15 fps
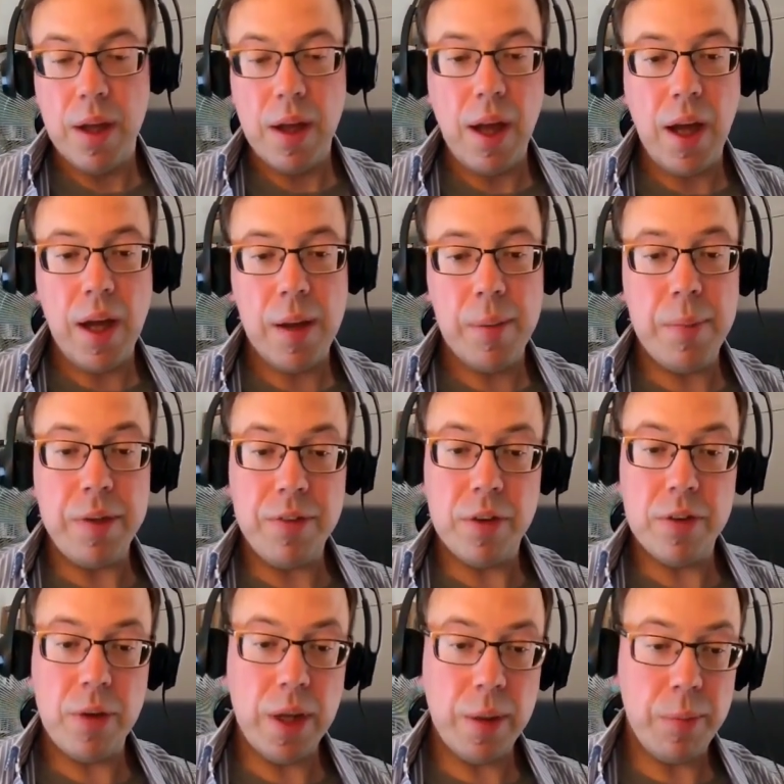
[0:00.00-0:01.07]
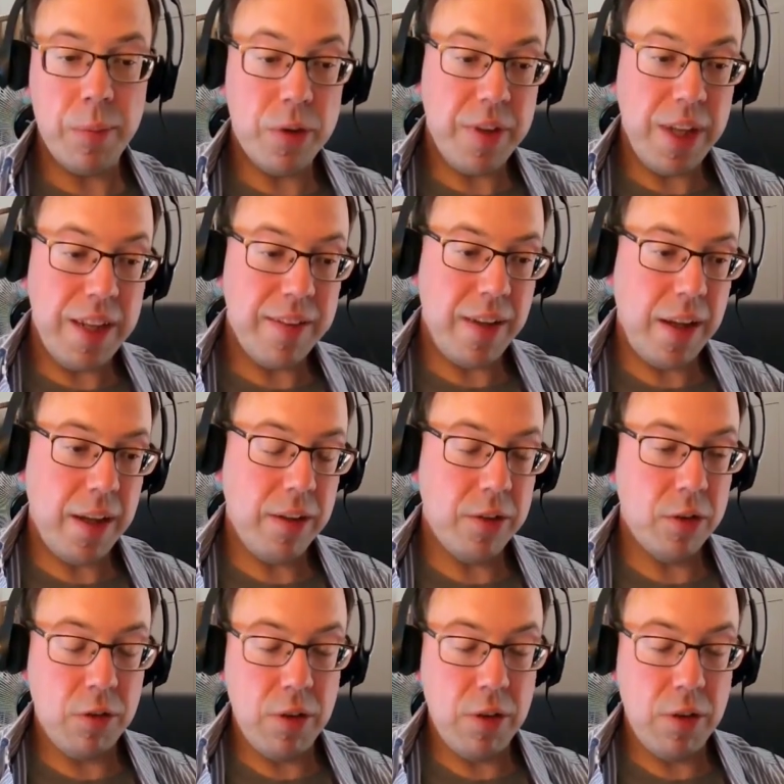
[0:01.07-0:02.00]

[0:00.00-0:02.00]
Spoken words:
If you're doing a more detailed